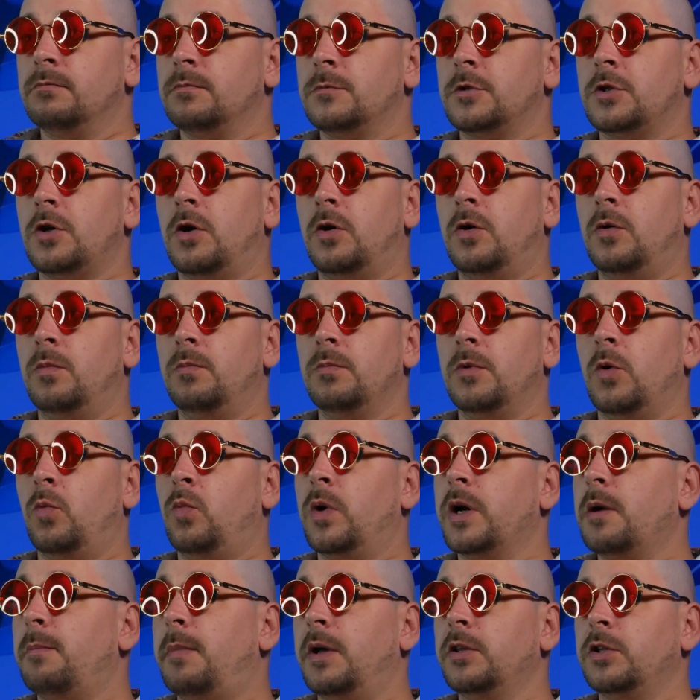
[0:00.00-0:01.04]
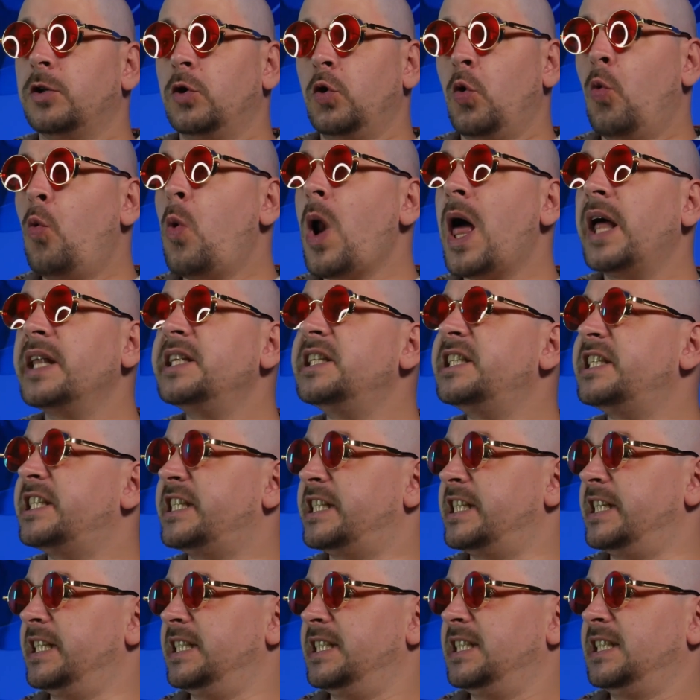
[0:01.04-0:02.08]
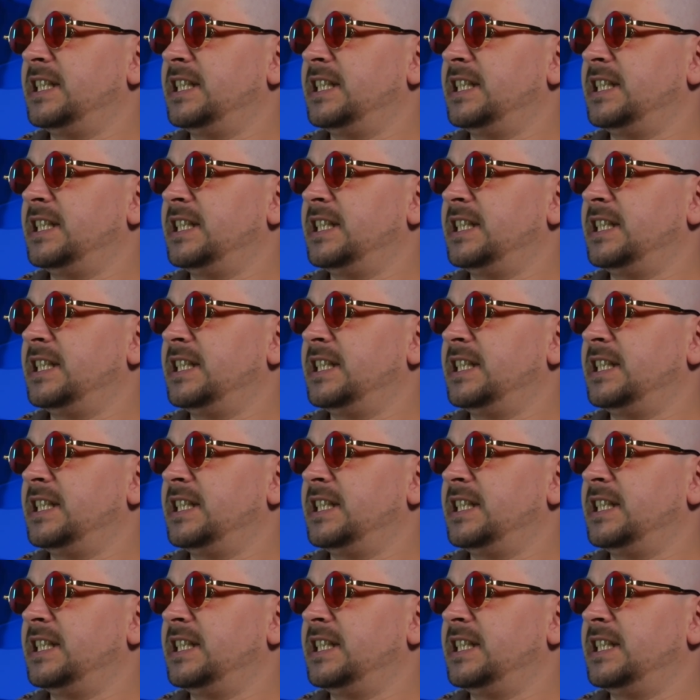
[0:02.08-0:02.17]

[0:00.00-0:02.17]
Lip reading: So, what about the Ulanzi?